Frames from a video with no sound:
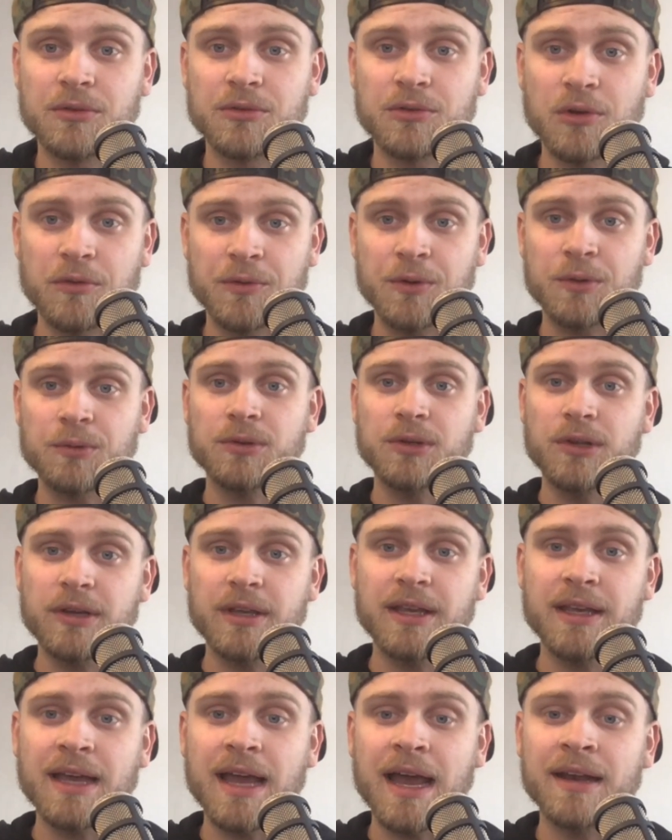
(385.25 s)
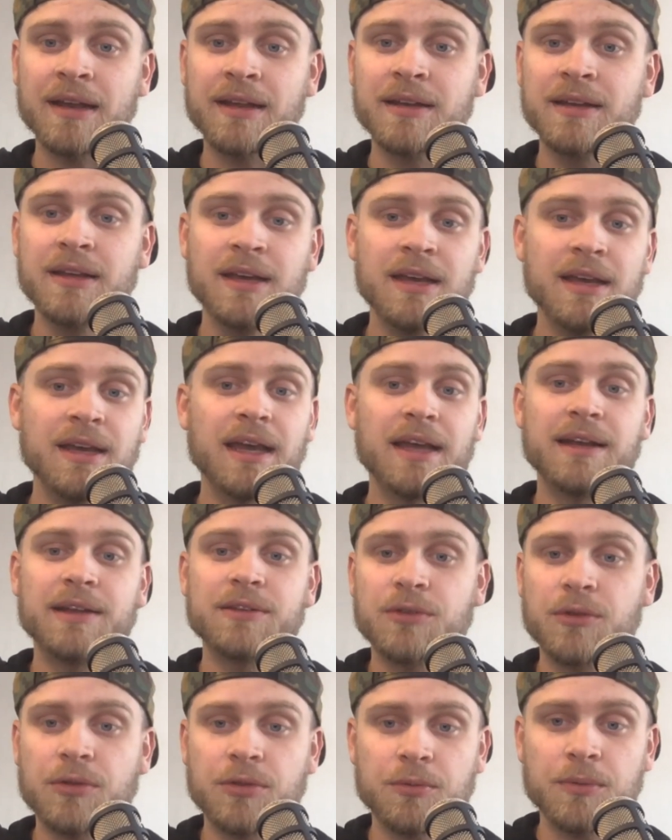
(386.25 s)
So if you're looking at it and
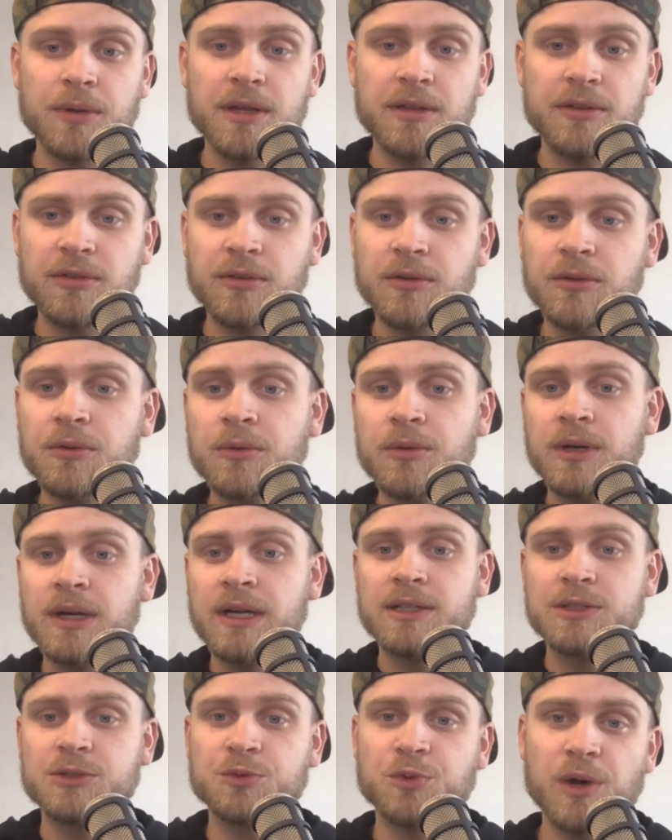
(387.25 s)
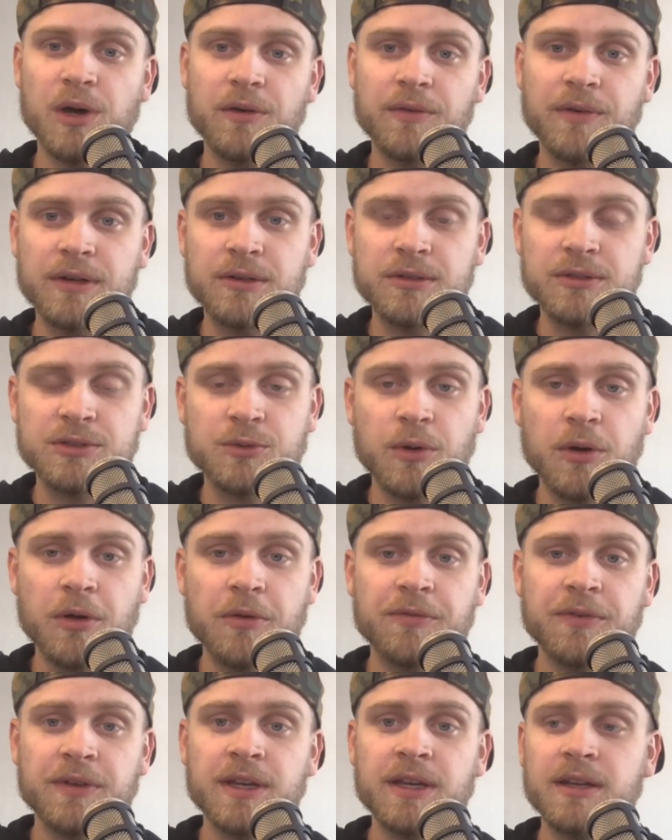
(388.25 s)
it's a 3-2, 1,200 square
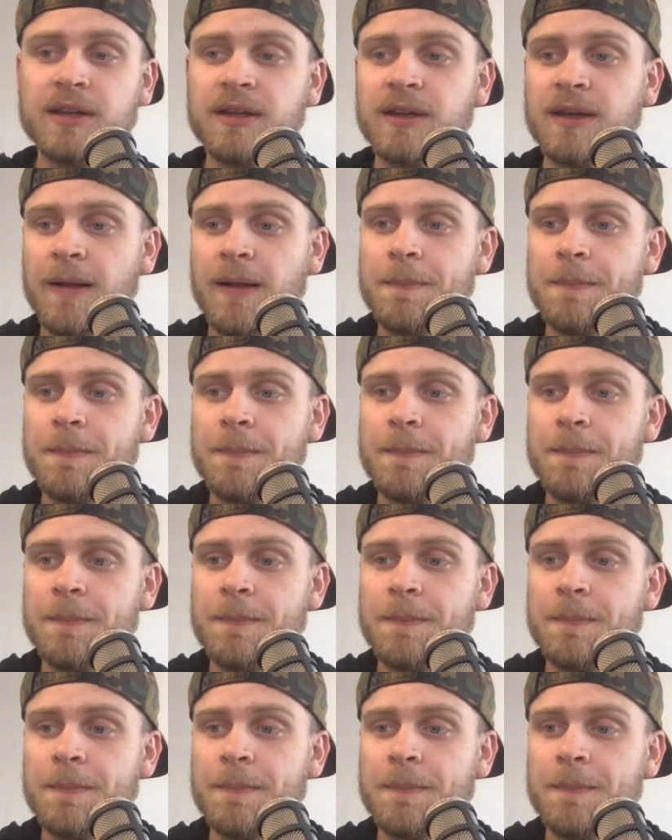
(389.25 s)
feet,